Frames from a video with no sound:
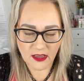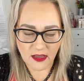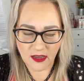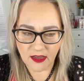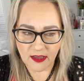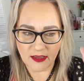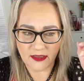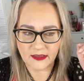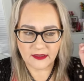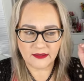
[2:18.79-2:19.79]

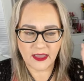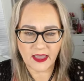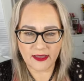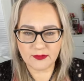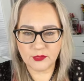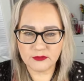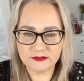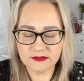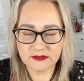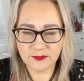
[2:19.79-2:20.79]
I
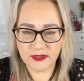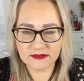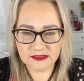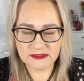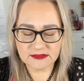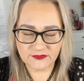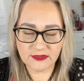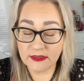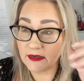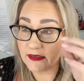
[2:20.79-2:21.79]
catapulted about 6
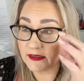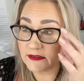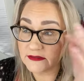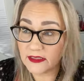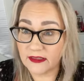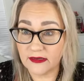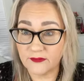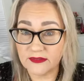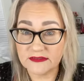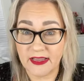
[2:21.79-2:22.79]
feet, guys, and I
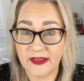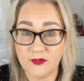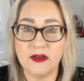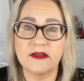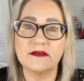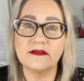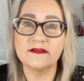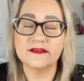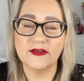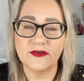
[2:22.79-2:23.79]
went down.
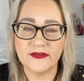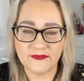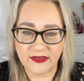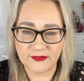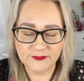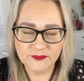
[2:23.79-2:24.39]
So I fell,